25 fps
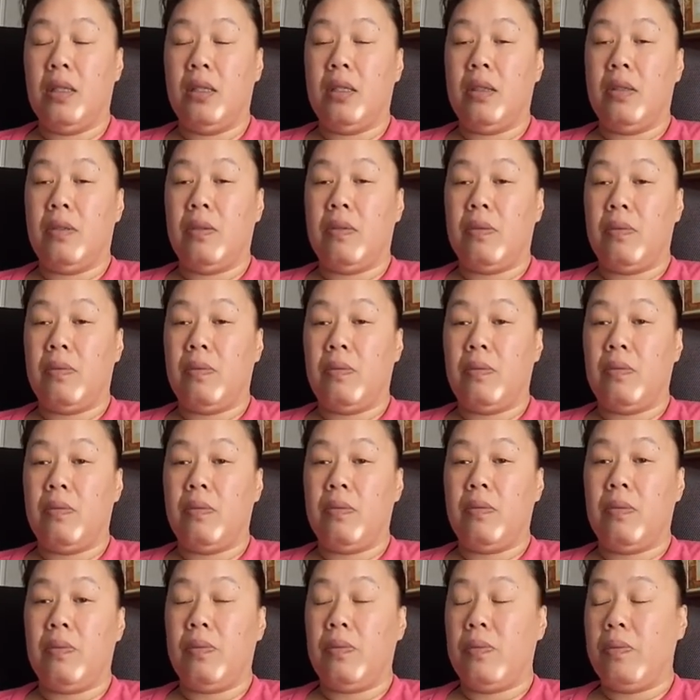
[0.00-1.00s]

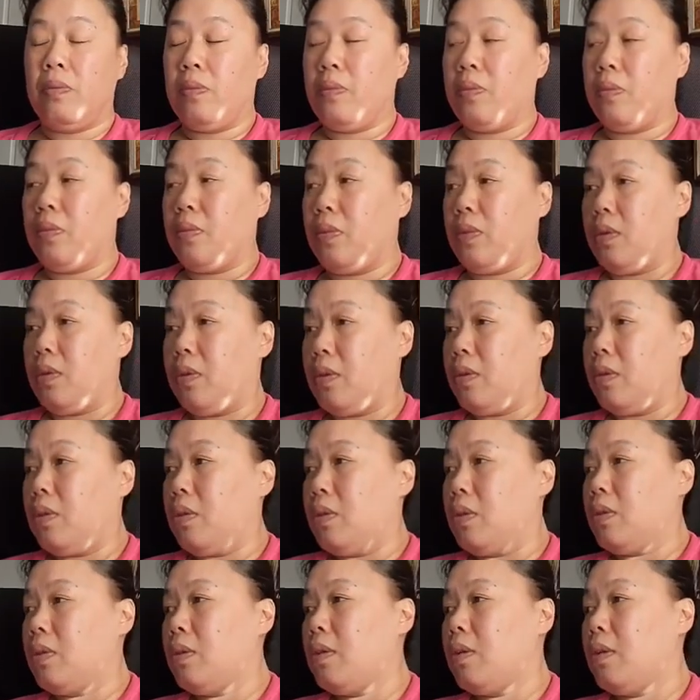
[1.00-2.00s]

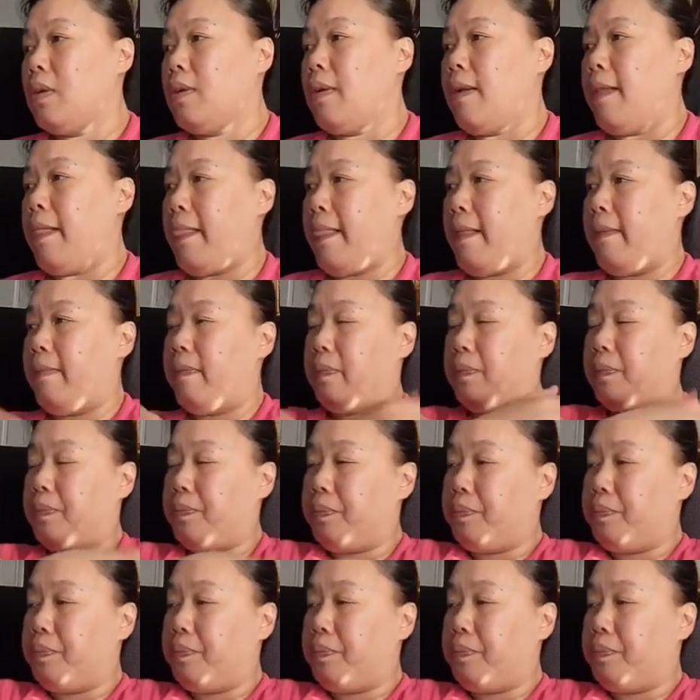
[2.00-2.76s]
Nothing is said.